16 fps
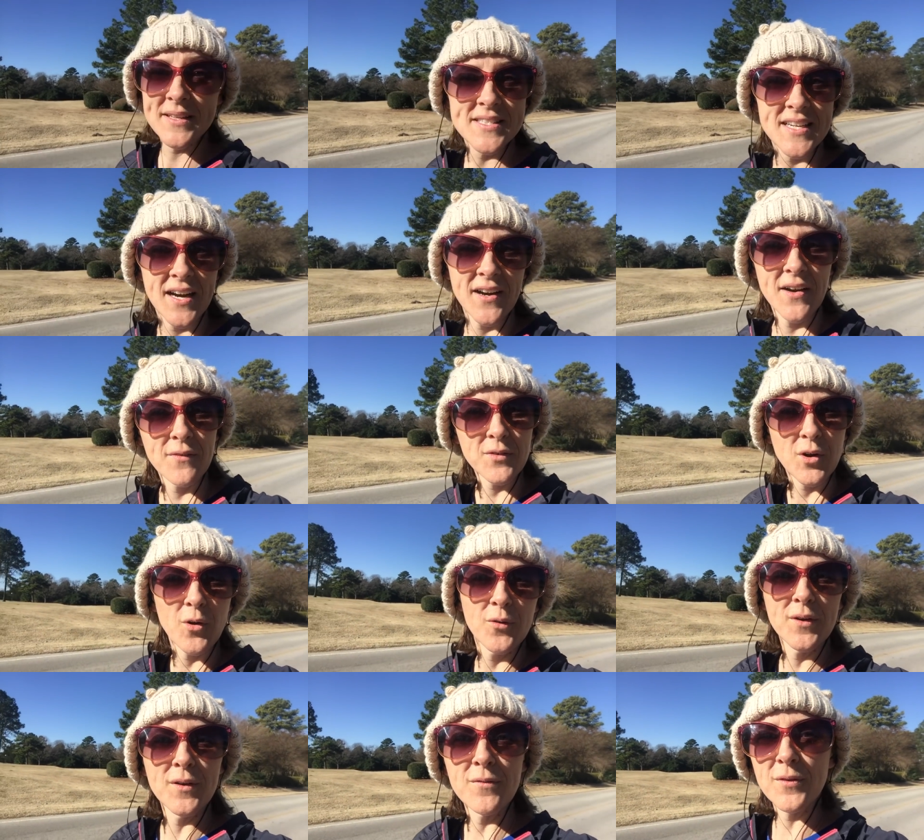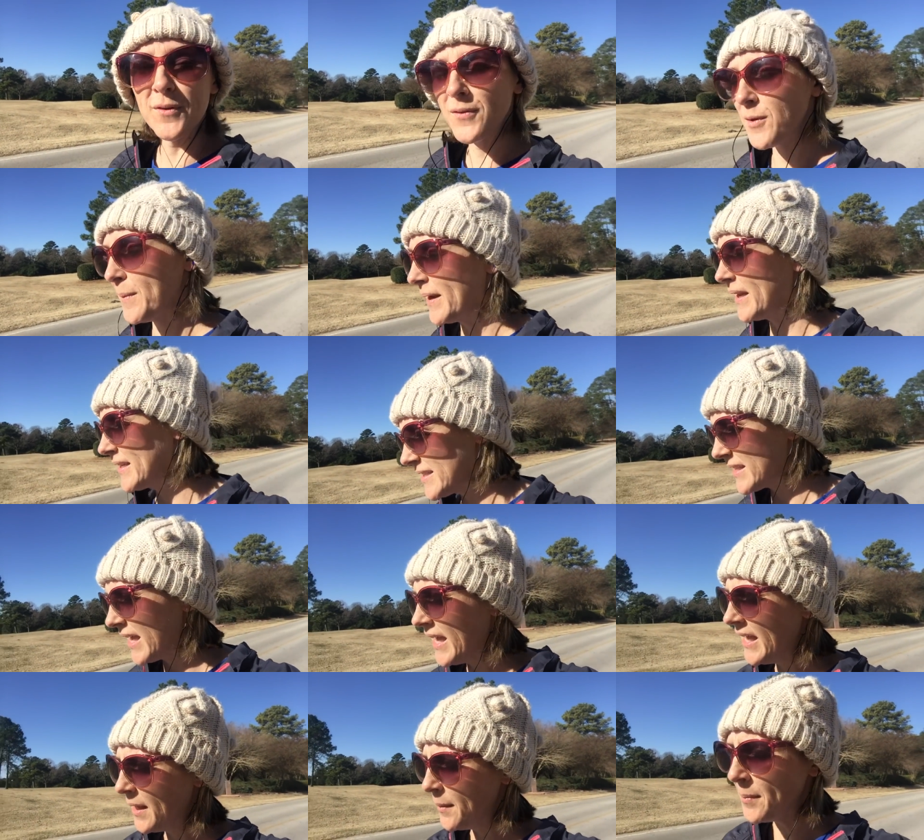gets tired after holding it for a few minutes.
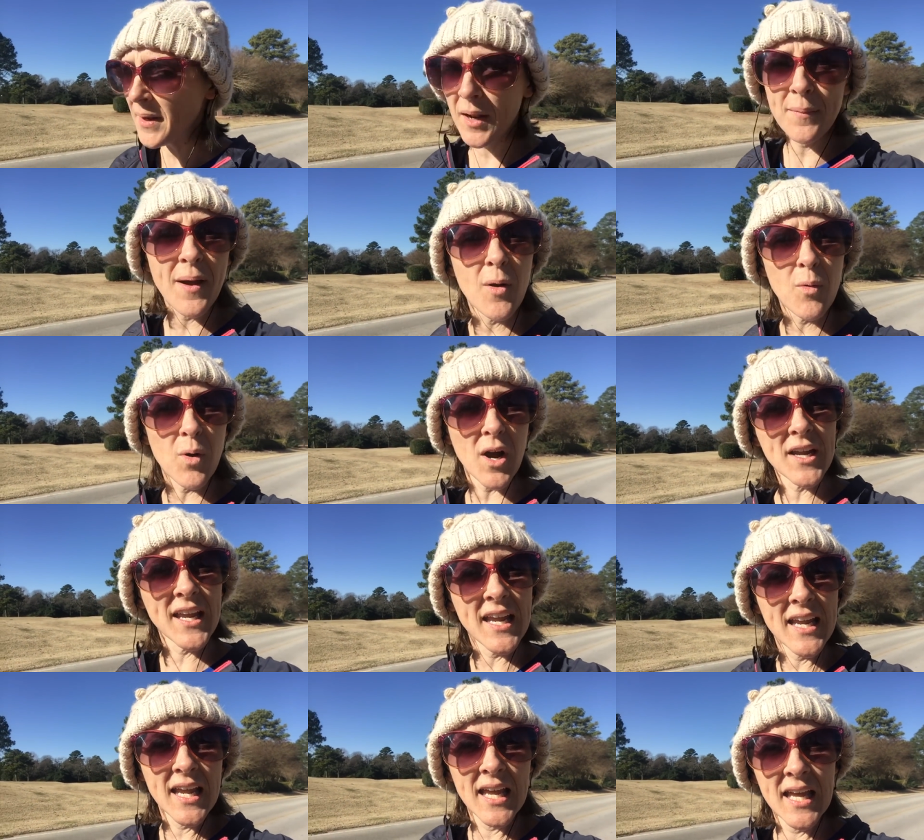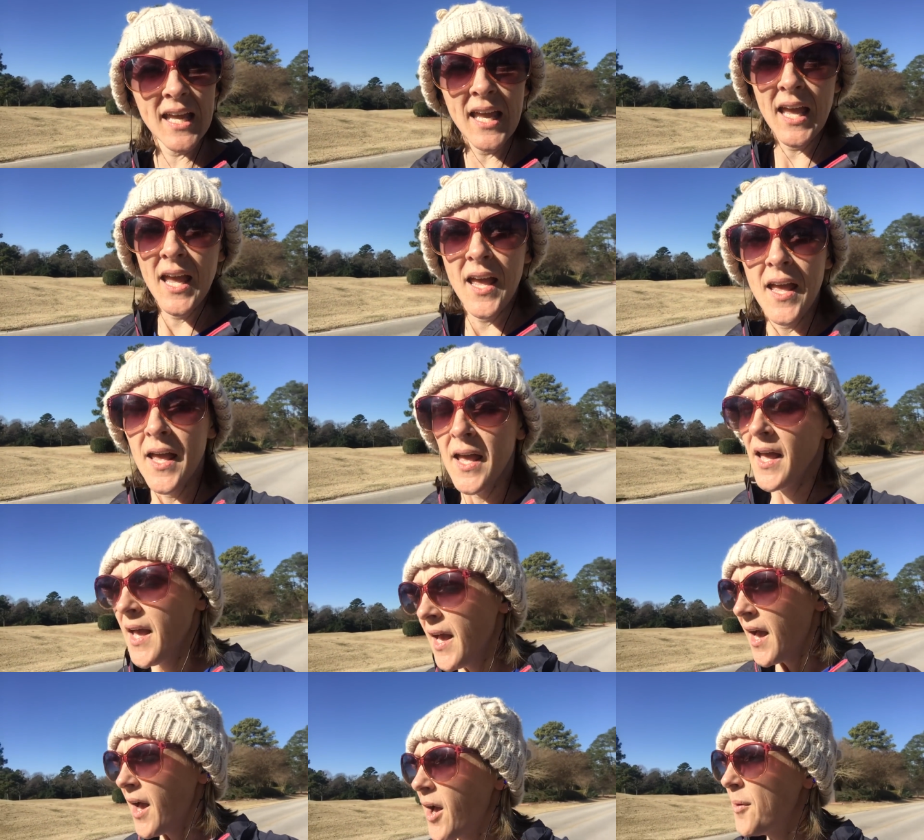But I'm out walking
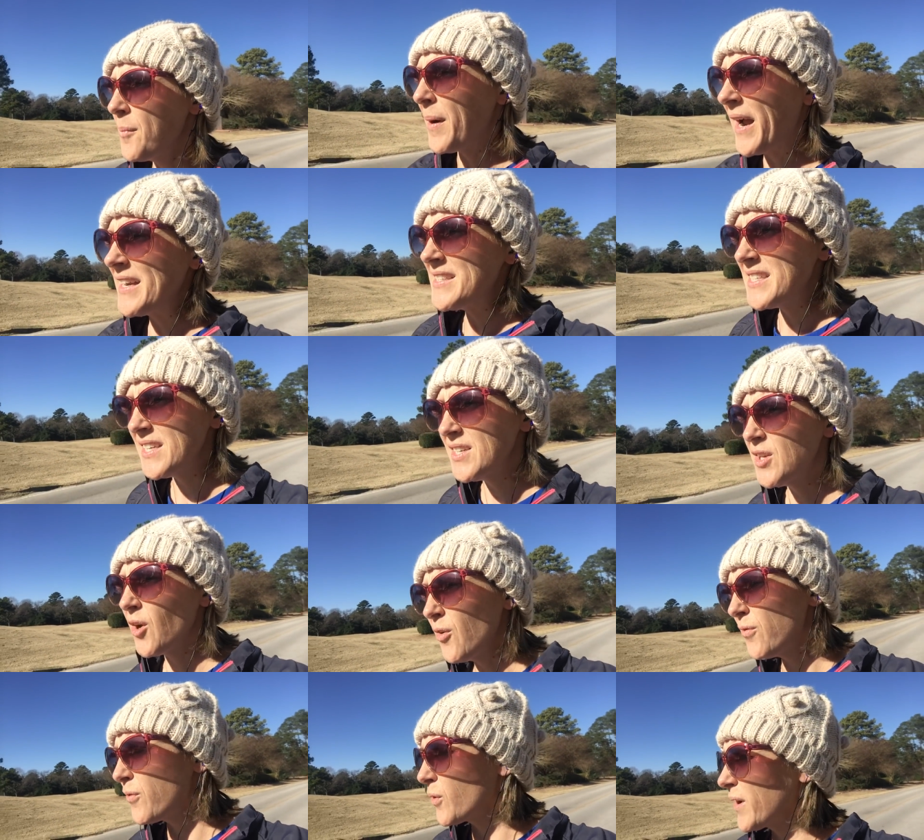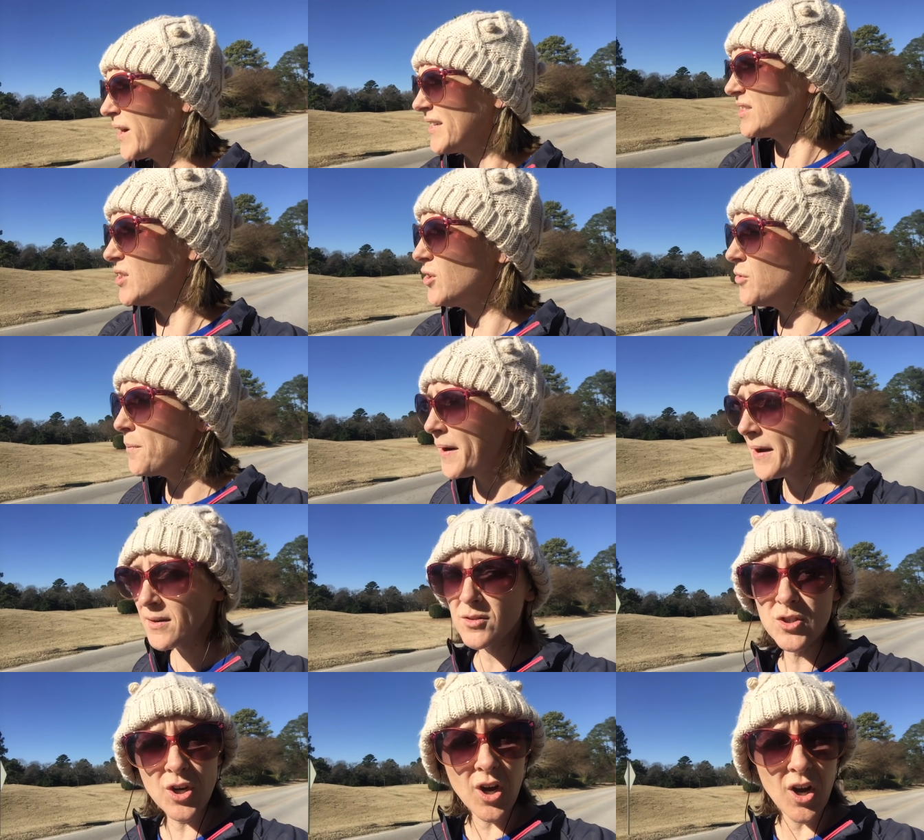um, I did go for a two
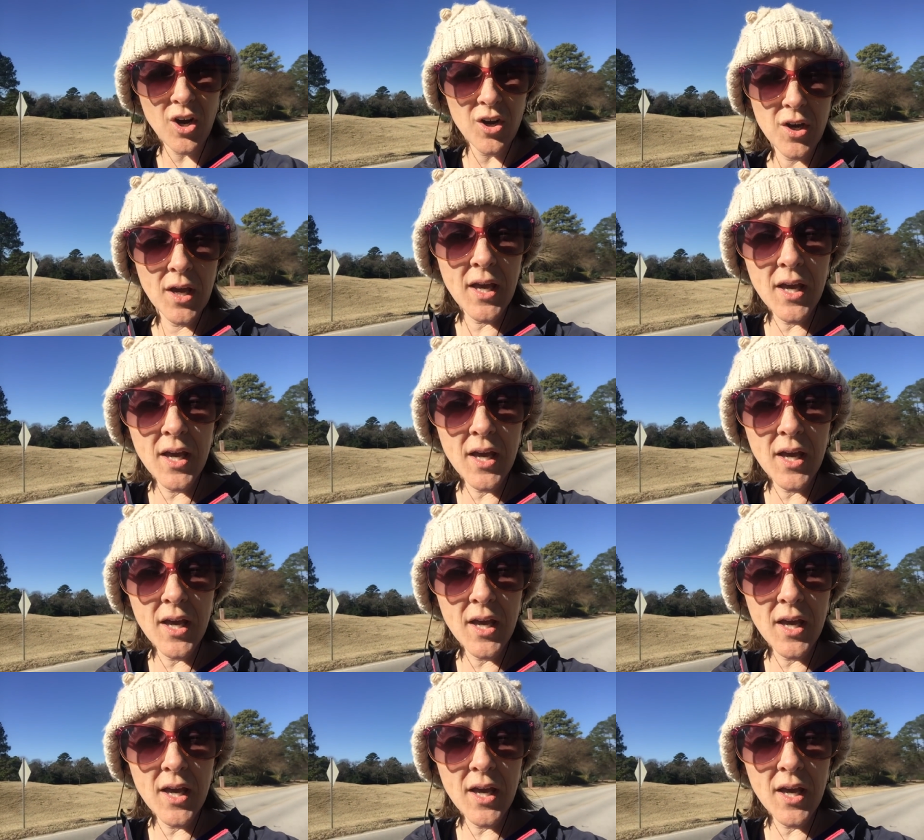mile jog